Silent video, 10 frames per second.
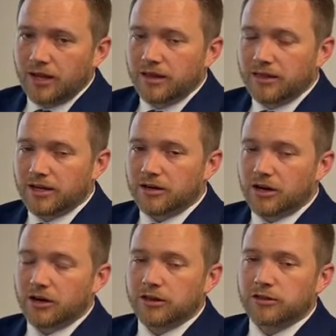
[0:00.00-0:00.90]
There
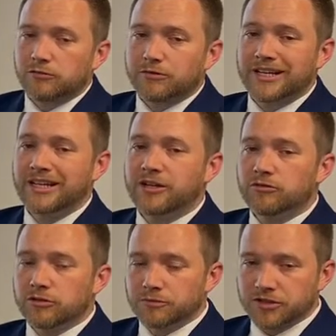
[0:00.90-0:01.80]
are three
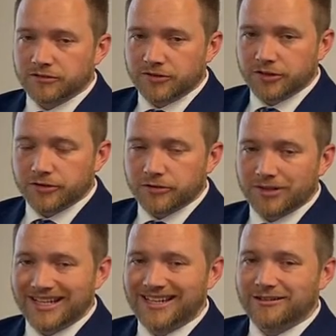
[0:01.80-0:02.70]
groups of you
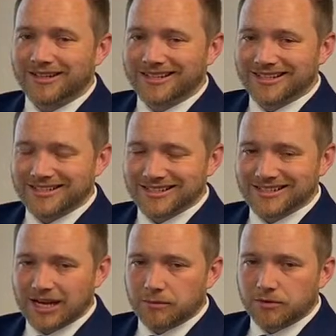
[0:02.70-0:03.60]
hearing this
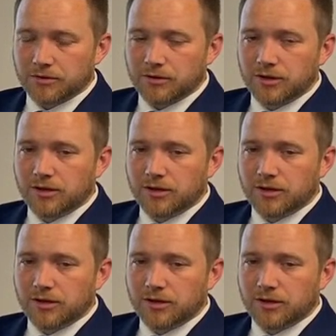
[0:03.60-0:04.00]
example.